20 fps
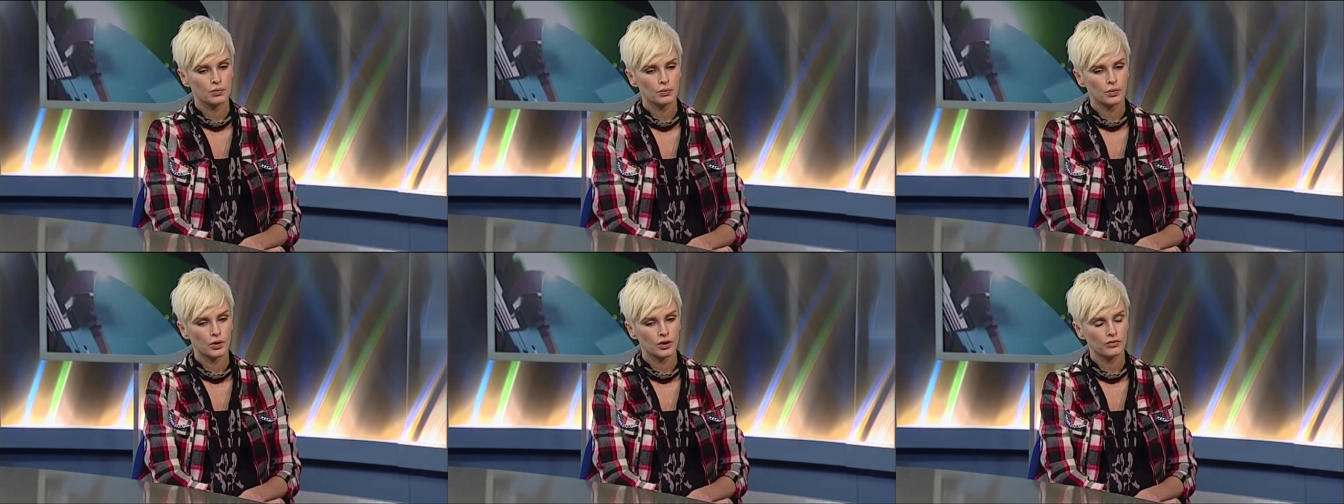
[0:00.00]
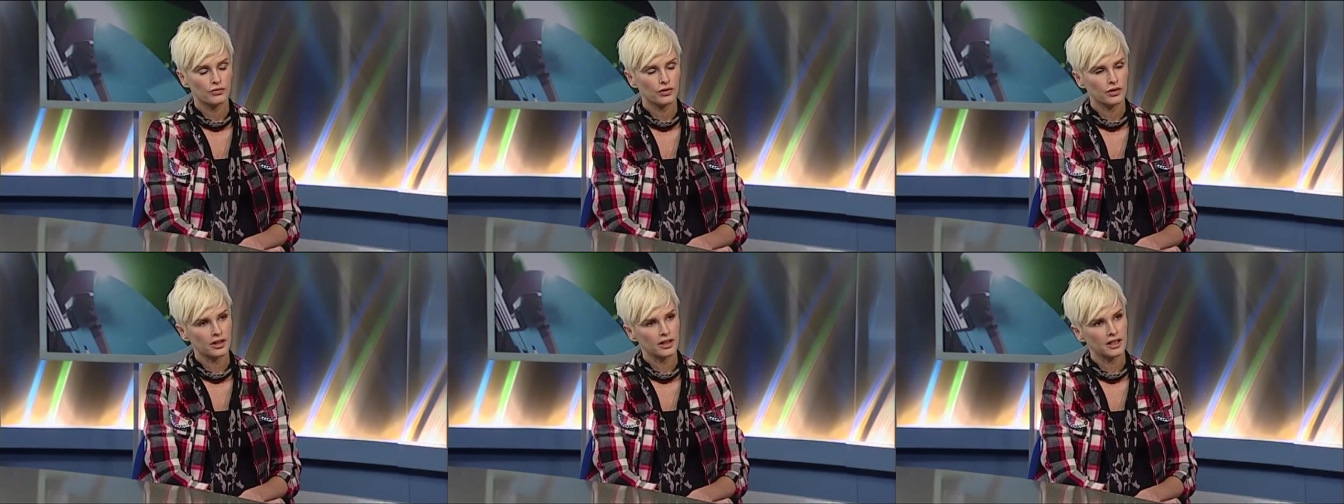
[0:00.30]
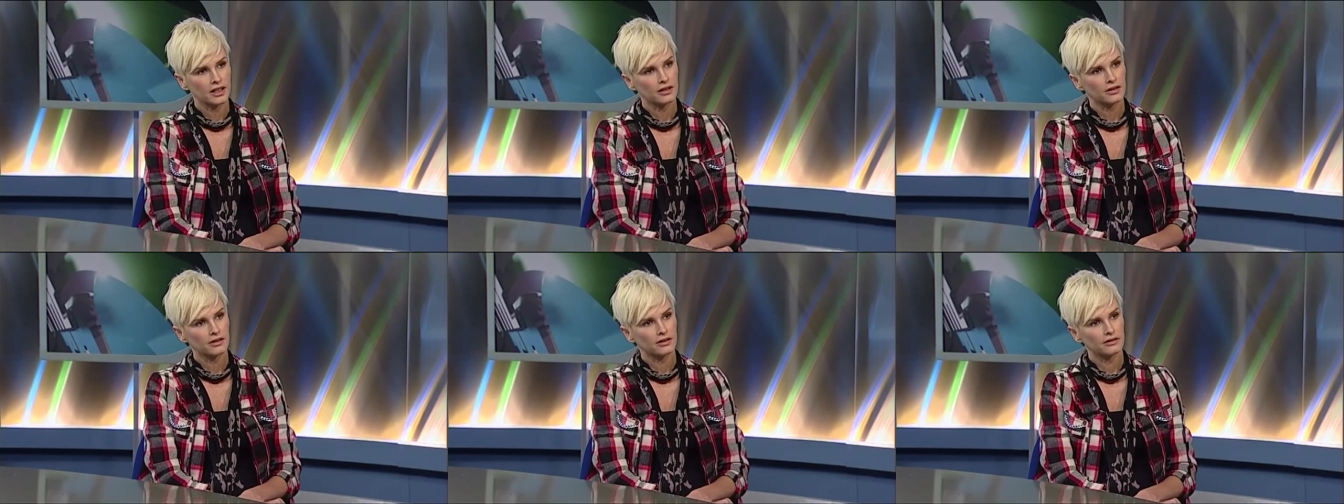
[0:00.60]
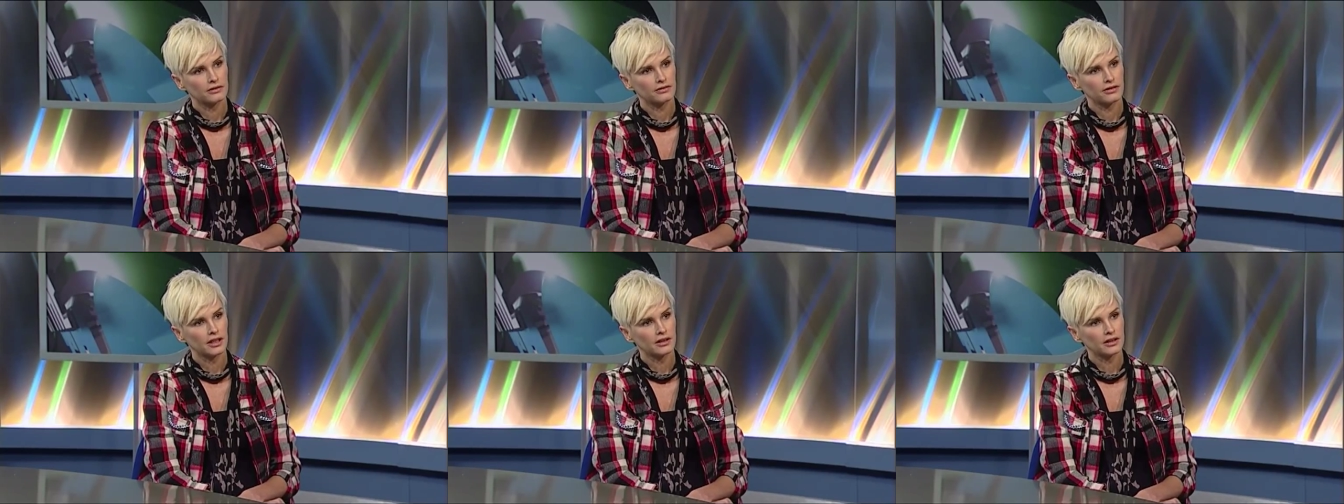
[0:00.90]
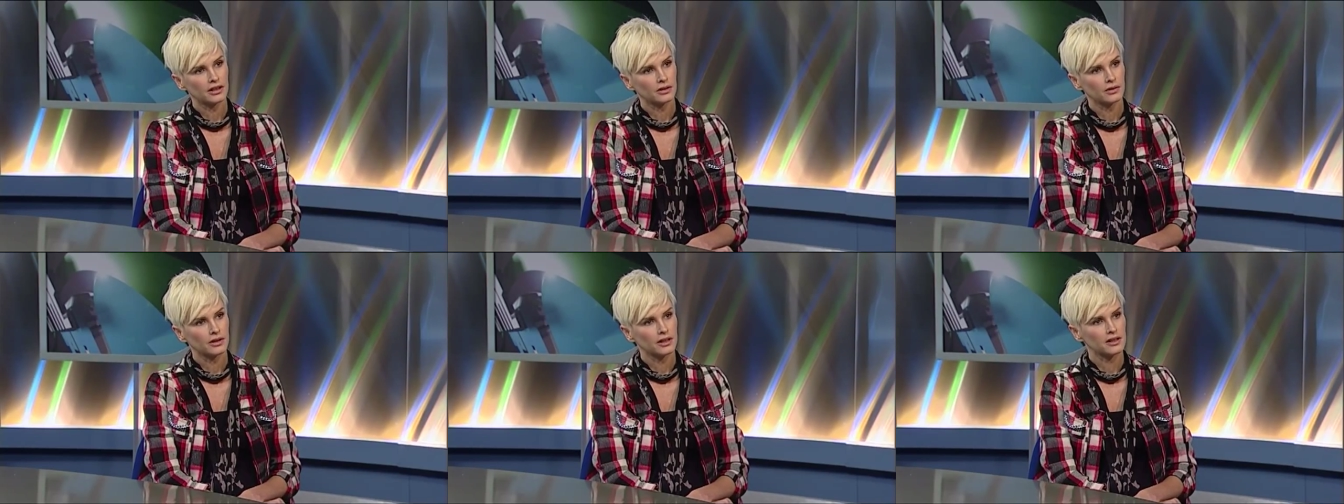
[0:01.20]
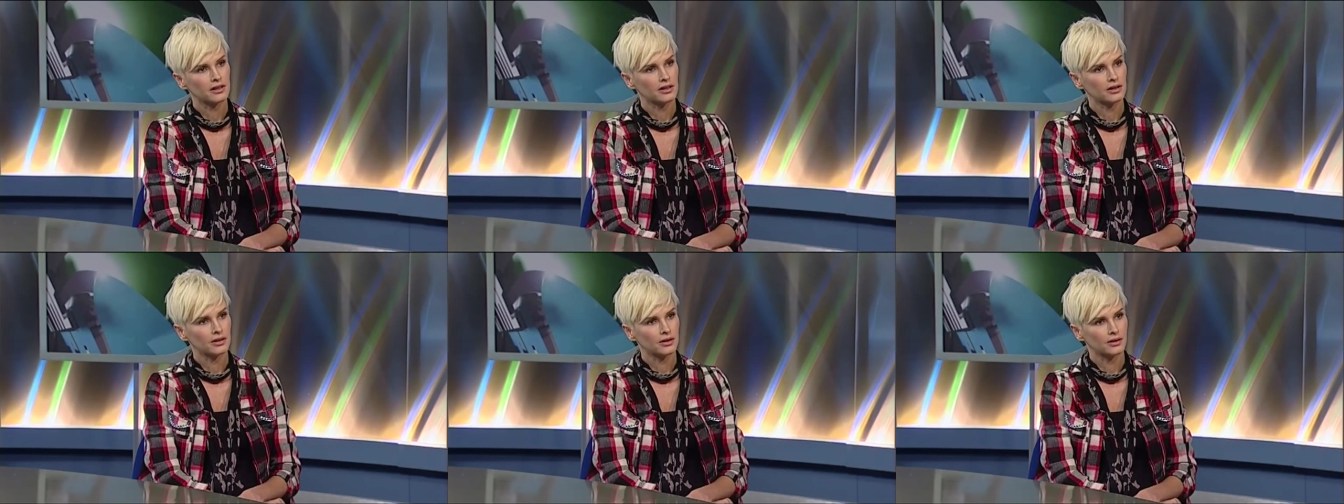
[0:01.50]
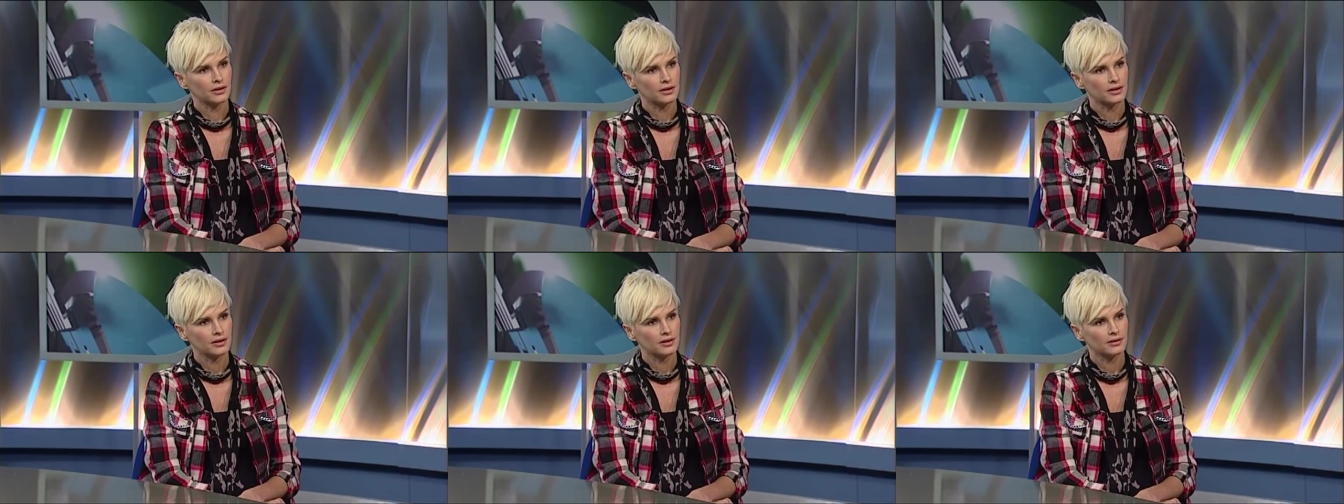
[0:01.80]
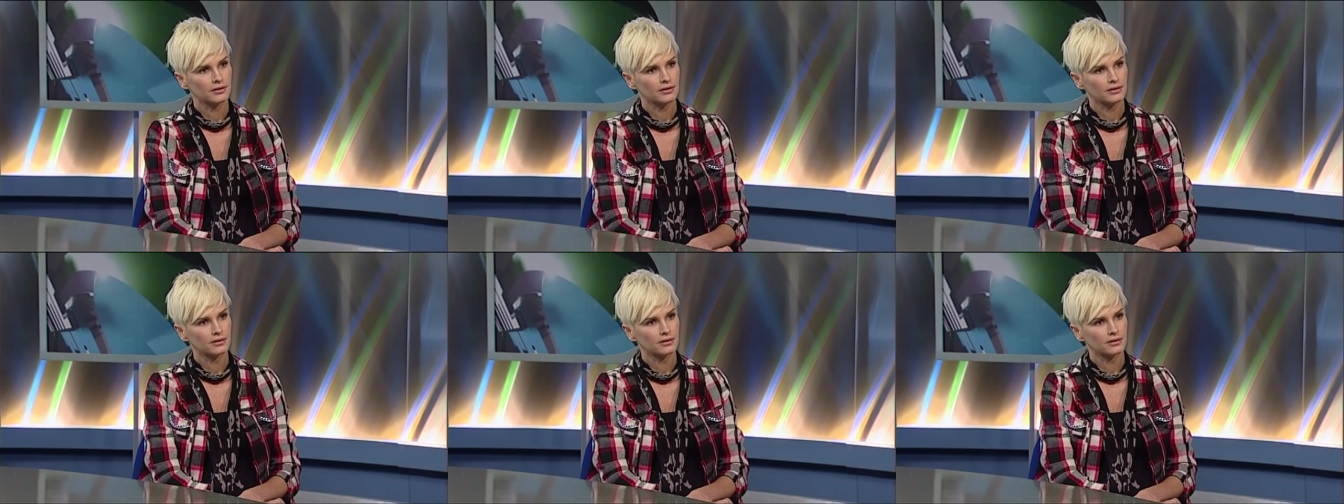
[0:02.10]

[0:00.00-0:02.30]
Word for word: worked for the Nick Faldo Institute